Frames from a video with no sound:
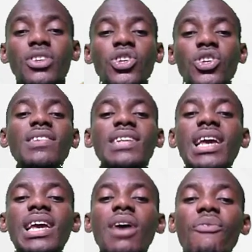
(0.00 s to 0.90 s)
just
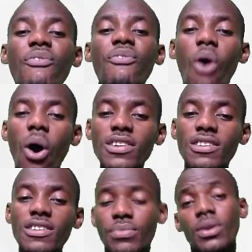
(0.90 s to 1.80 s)
say force
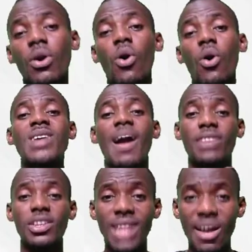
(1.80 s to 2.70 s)
or
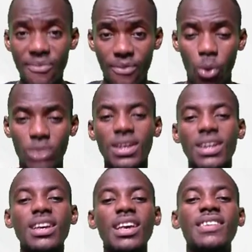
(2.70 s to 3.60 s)
gravitational force
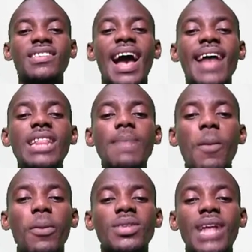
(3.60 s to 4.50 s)
is directly
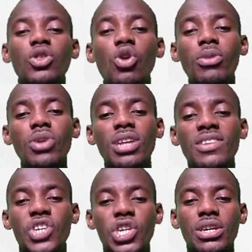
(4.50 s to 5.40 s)
proportional. Don't mention this
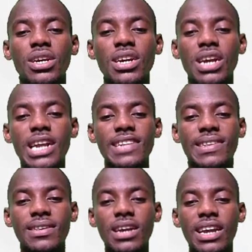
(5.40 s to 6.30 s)
G. It
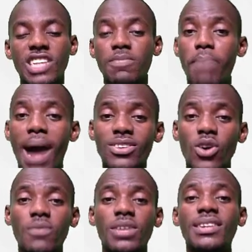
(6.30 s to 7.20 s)
is part
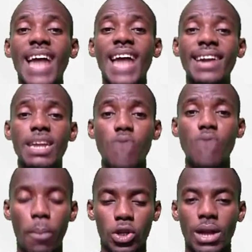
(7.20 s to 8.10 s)
of the directly
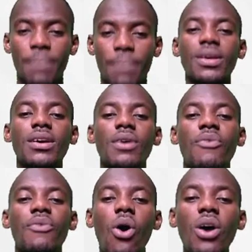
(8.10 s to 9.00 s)
proportional.
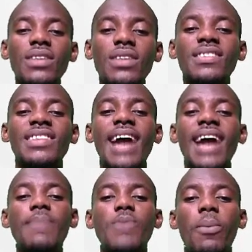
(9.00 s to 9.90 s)
Force is
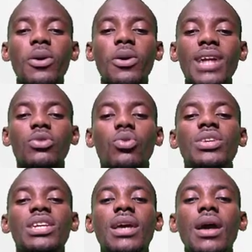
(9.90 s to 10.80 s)
directly proportional to
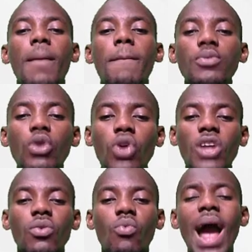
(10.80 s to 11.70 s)
the
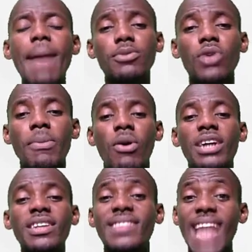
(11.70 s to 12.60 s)
product. Why product? Because
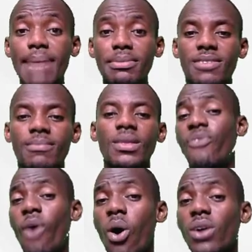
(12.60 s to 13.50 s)
it is times.
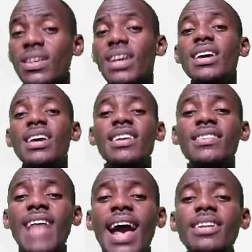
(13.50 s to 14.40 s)
Force is
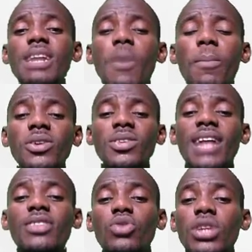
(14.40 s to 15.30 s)
directly
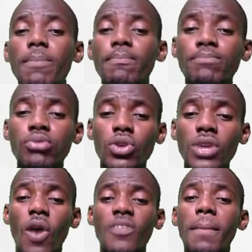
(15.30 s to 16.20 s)
proportional to the
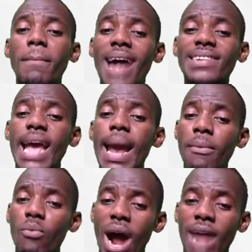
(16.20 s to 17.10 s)
product of the mass
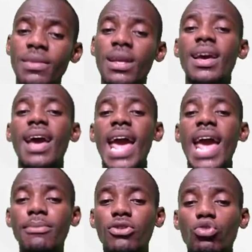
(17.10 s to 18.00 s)
m1,
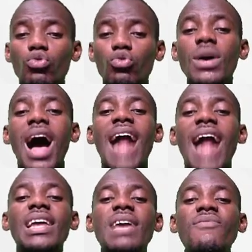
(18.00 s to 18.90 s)
m2,
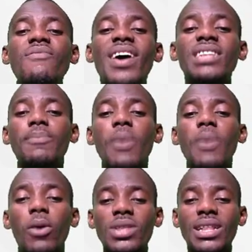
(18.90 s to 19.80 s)
and inversely
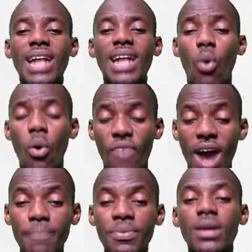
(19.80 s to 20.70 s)
proportional, that's over,